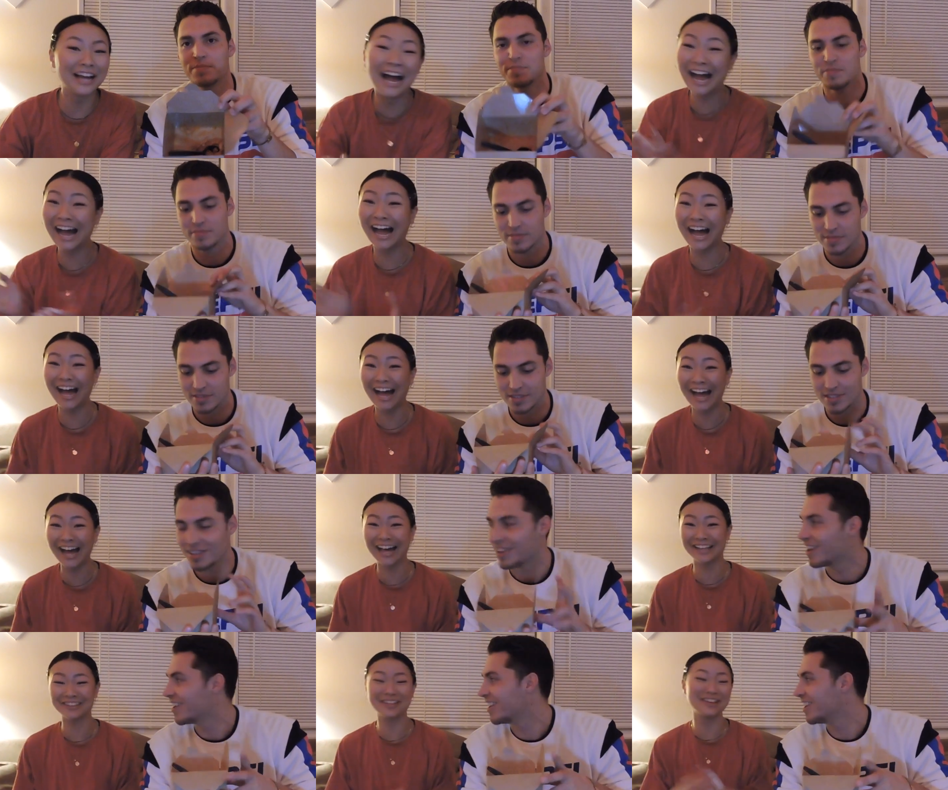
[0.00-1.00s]

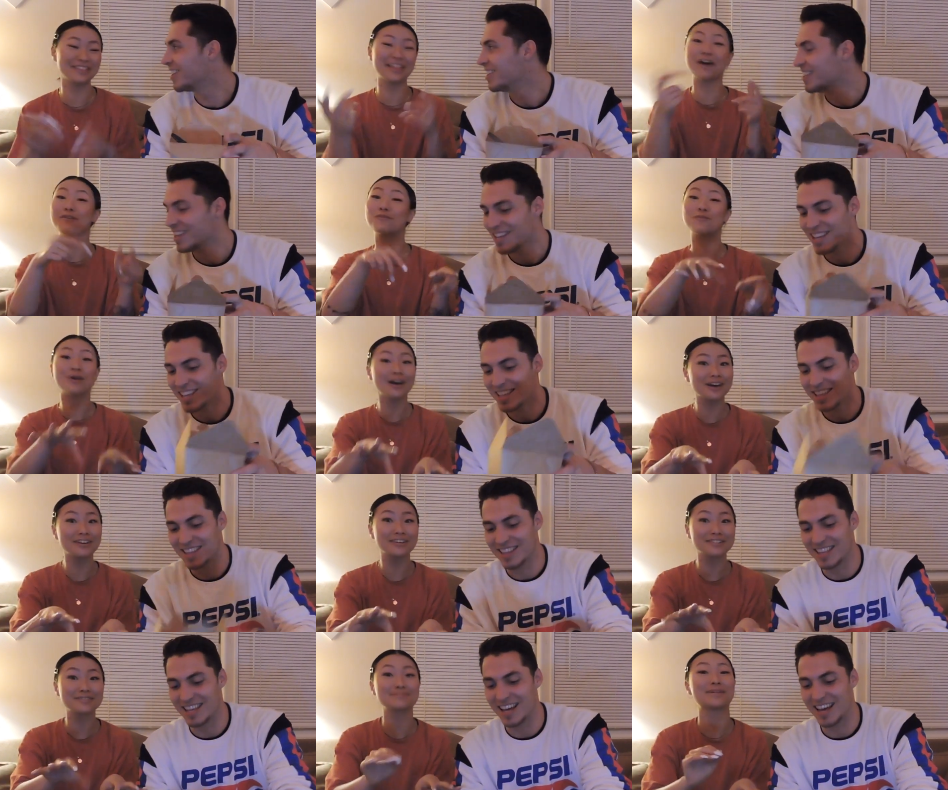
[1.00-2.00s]
Speaker 1: that
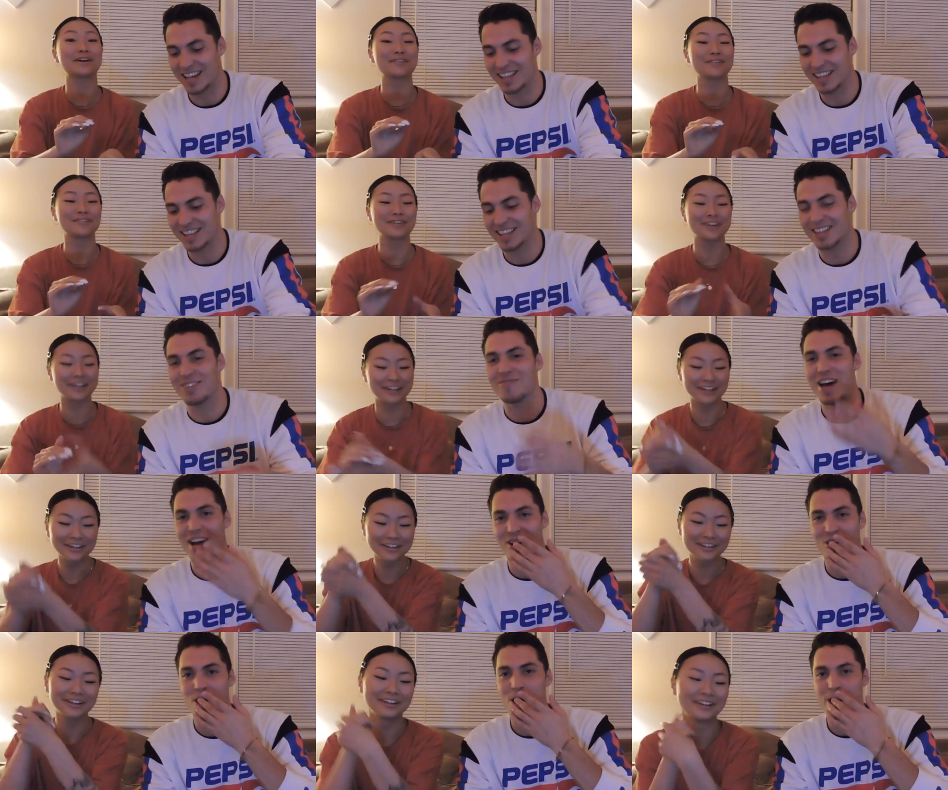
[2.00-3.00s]
was the uh, the
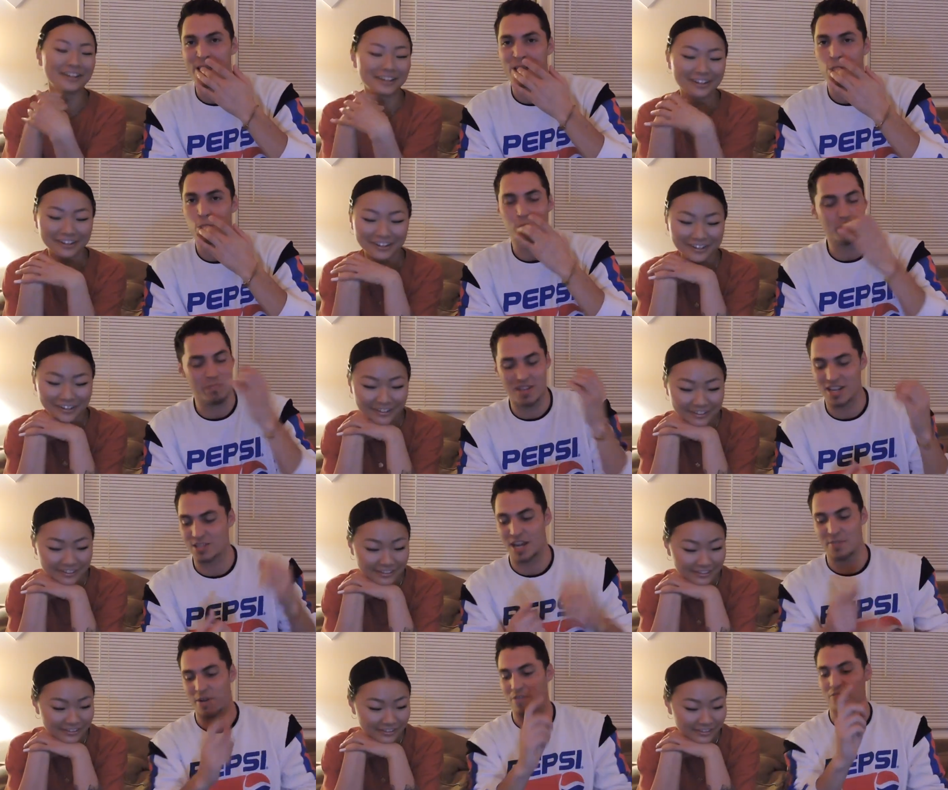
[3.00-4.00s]
macaroni is
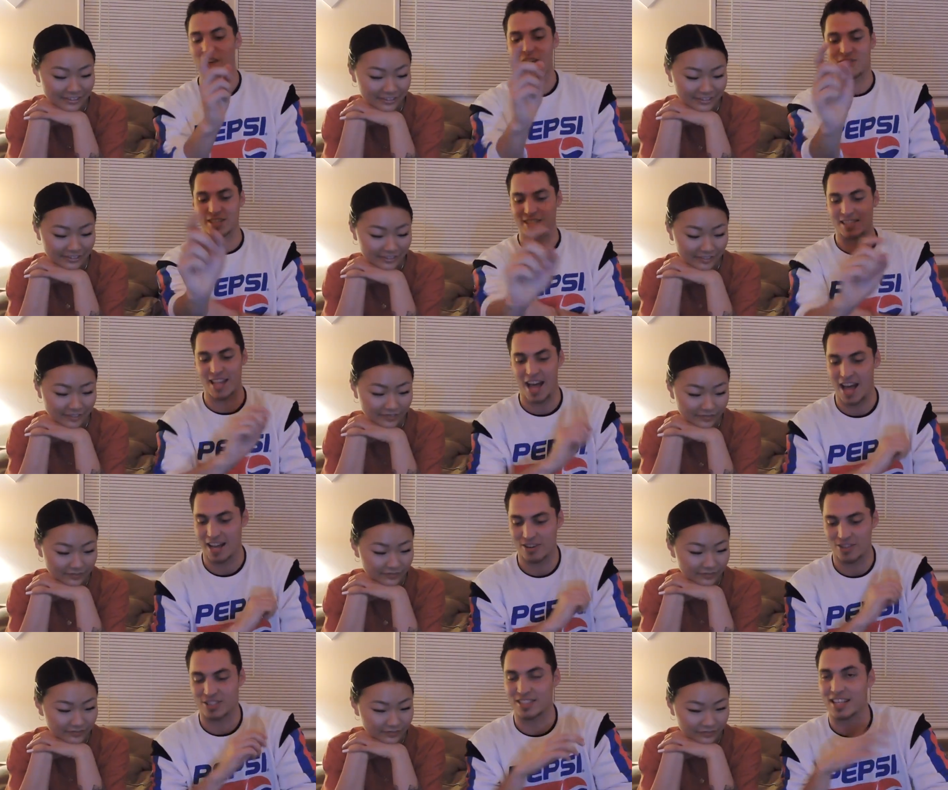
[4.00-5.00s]
like my favorite
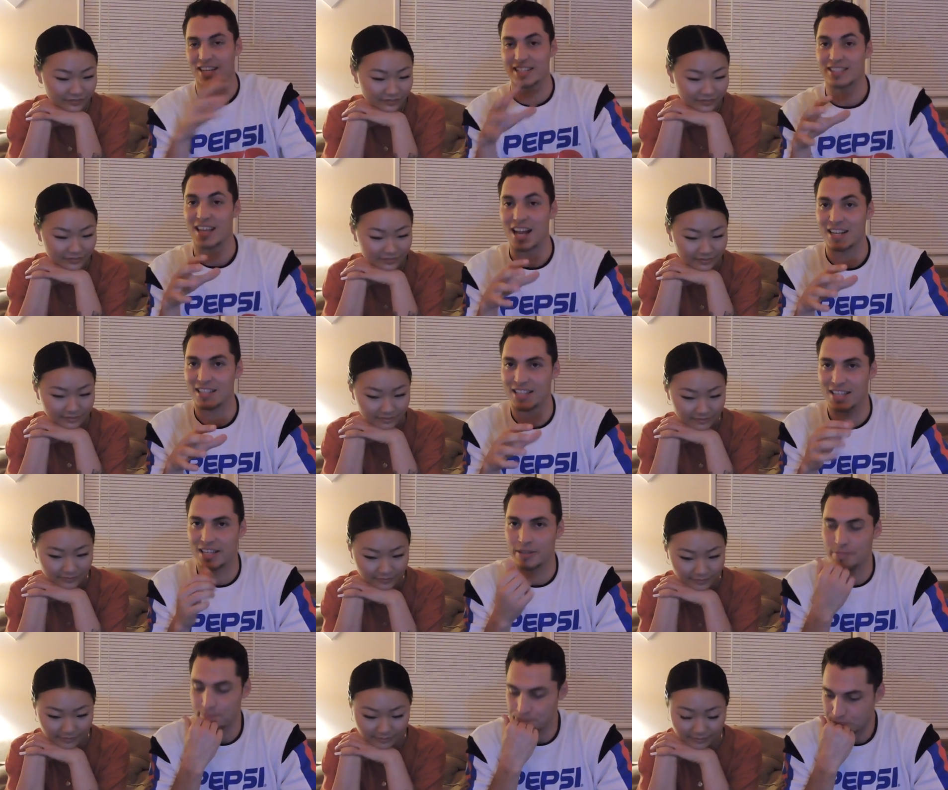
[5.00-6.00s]
snack or just like a side to
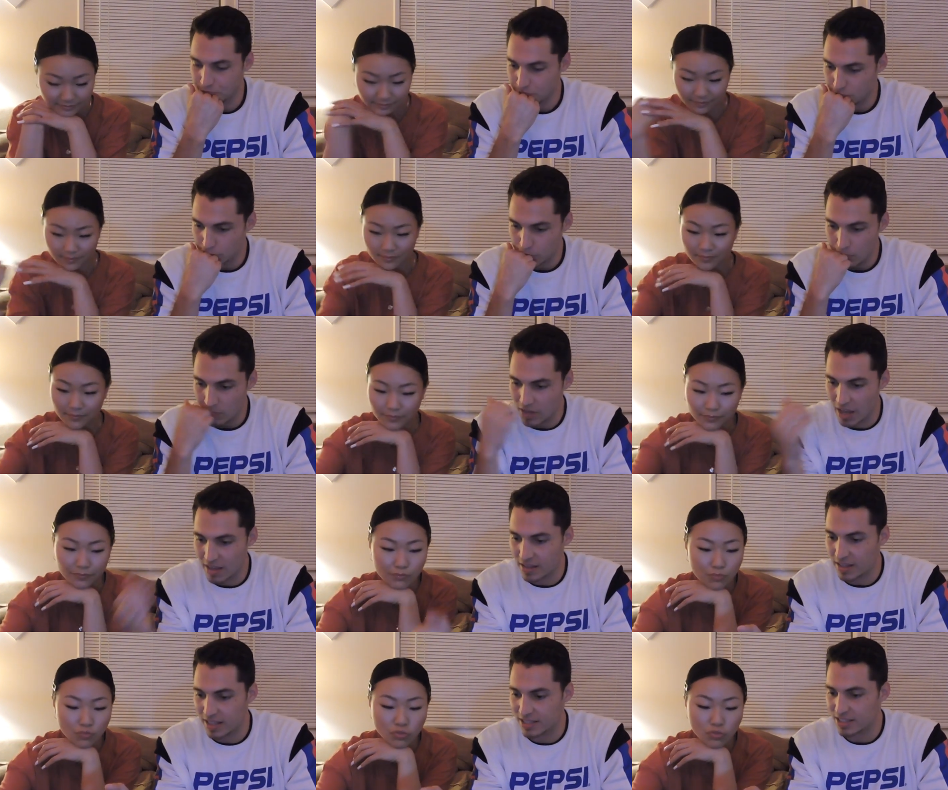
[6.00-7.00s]
get. Mm-hmm.
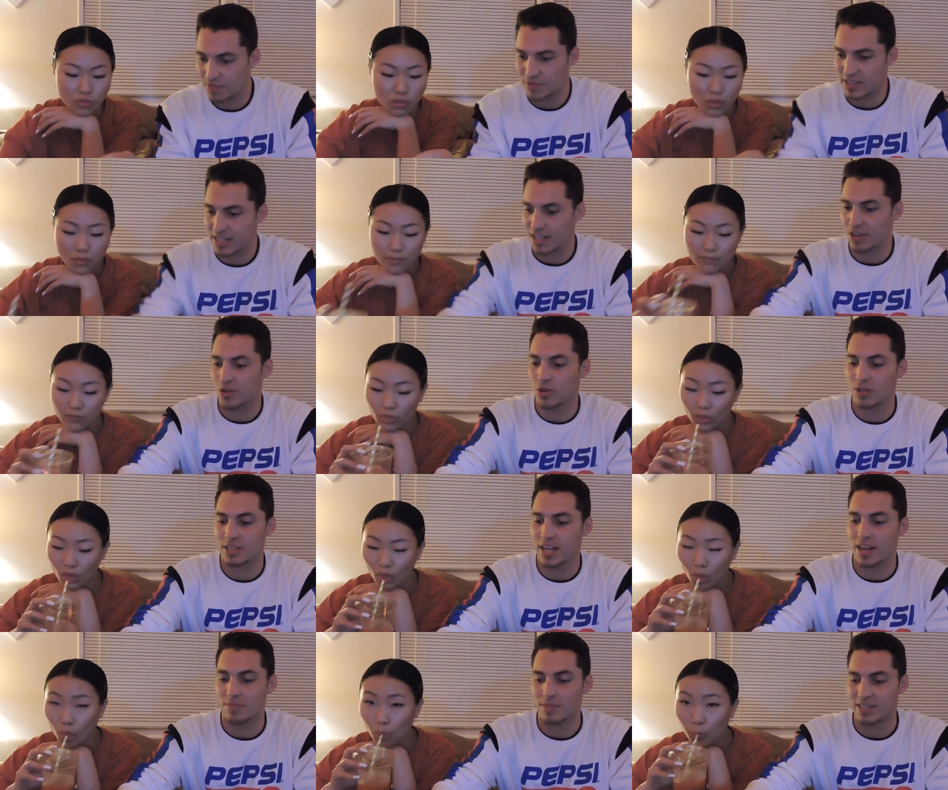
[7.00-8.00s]
And this, if it's like a cold
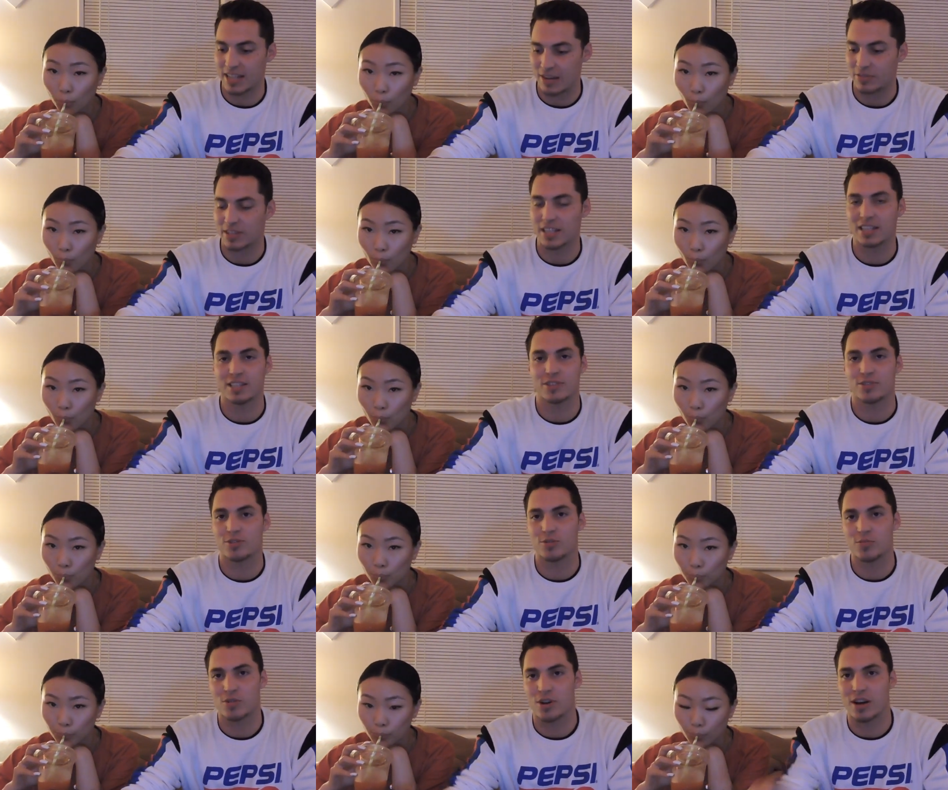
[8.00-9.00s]
day, I'm definitely getting this
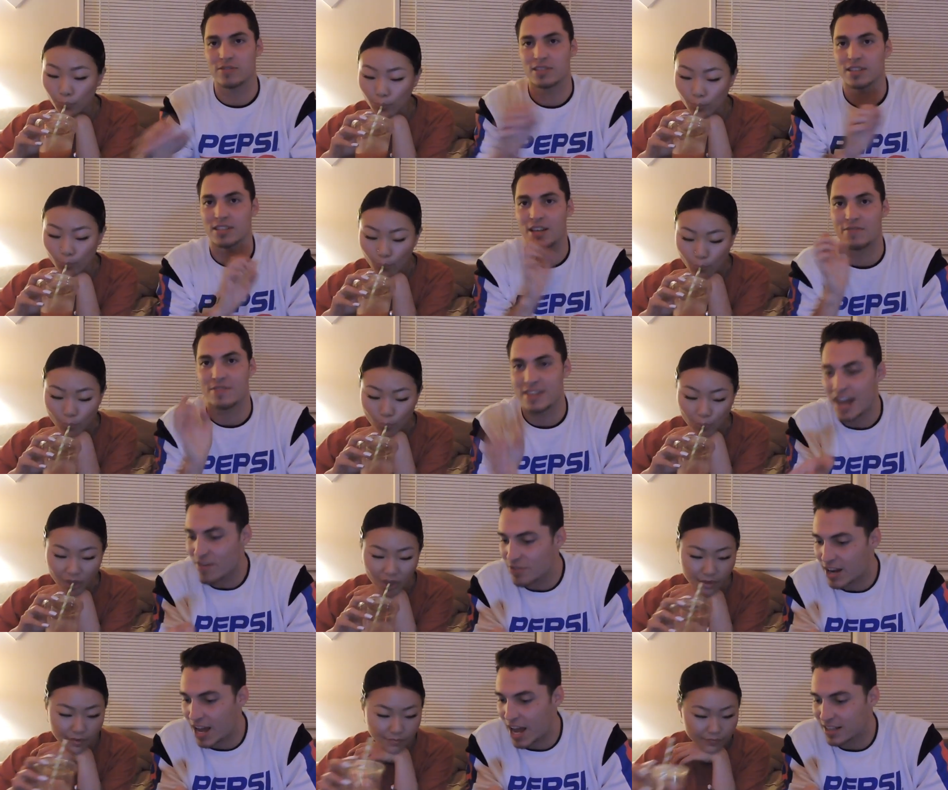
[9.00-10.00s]
soup more often because I've
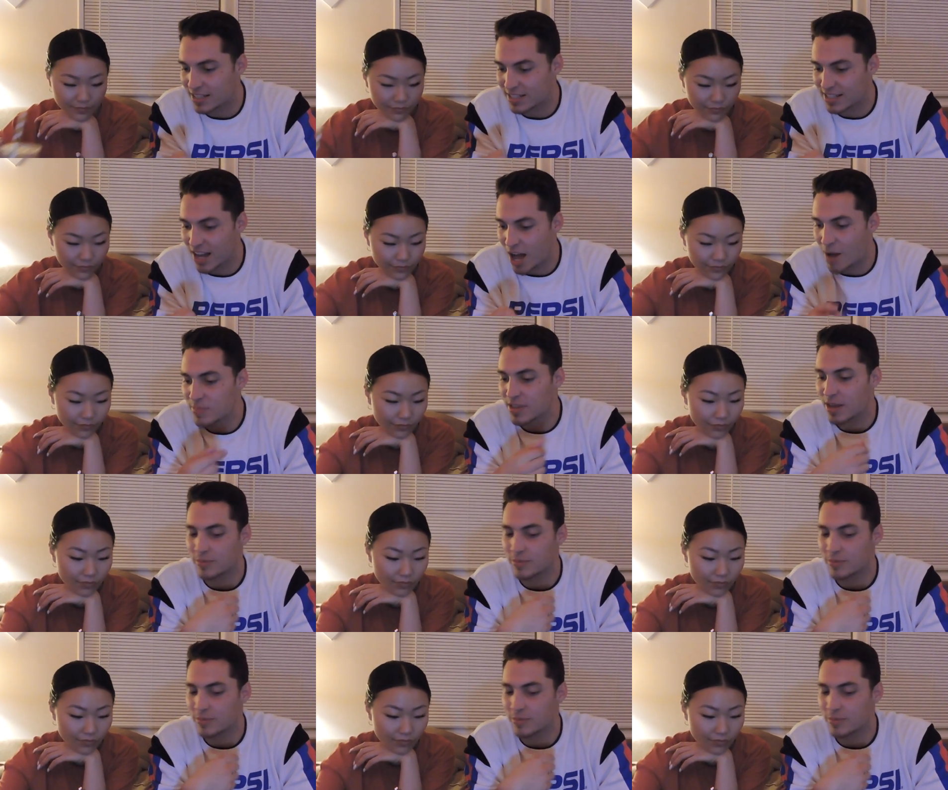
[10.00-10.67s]
never had the tom